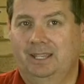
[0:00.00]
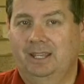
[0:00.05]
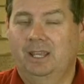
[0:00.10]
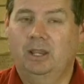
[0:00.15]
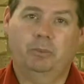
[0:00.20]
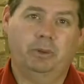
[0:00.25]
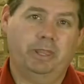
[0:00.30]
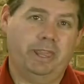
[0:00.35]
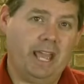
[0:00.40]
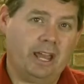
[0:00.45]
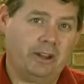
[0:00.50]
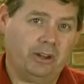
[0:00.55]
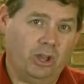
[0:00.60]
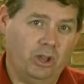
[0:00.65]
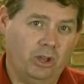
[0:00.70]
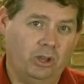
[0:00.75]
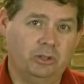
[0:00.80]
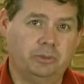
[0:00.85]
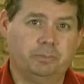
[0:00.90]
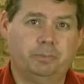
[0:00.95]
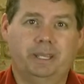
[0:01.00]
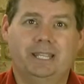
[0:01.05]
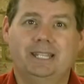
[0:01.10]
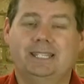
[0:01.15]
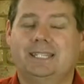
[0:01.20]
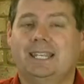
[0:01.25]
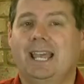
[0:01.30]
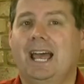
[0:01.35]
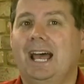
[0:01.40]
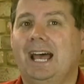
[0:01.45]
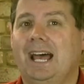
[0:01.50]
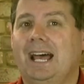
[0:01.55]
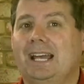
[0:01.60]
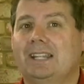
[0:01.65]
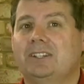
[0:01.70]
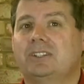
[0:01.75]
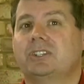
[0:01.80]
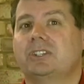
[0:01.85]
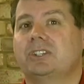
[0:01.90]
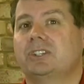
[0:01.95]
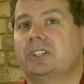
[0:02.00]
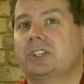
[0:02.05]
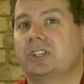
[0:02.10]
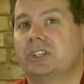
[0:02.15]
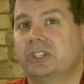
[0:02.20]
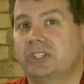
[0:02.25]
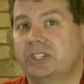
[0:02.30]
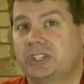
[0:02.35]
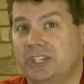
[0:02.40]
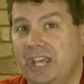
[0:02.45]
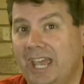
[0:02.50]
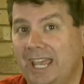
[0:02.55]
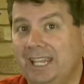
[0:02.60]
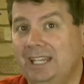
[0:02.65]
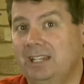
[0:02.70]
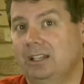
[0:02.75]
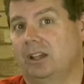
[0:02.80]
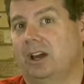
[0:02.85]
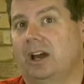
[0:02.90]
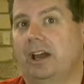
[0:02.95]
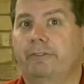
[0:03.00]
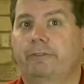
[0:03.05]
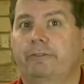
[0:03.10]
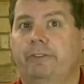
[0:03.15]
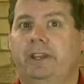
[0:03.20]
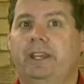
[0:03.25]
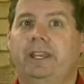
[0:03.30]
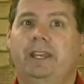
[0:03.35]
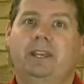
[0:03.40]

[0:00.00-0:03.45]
Without hope, it's hard to sustain life.